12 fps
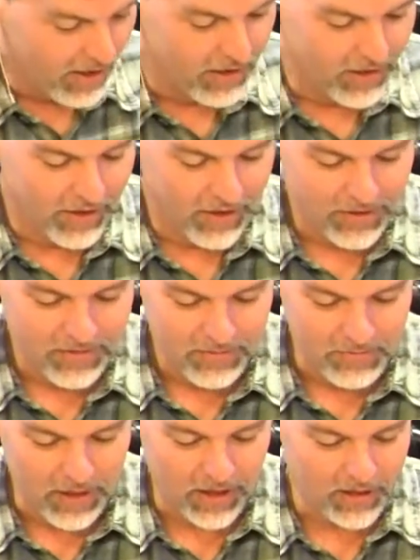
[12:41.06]
and uh,
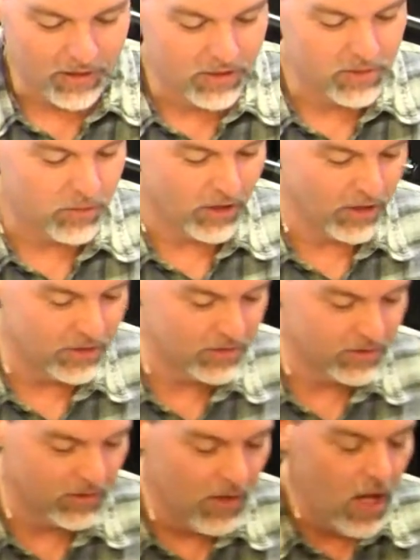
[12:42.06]
American
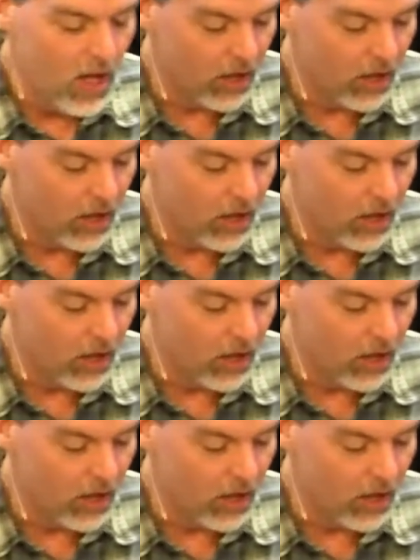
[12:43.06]
Express and so.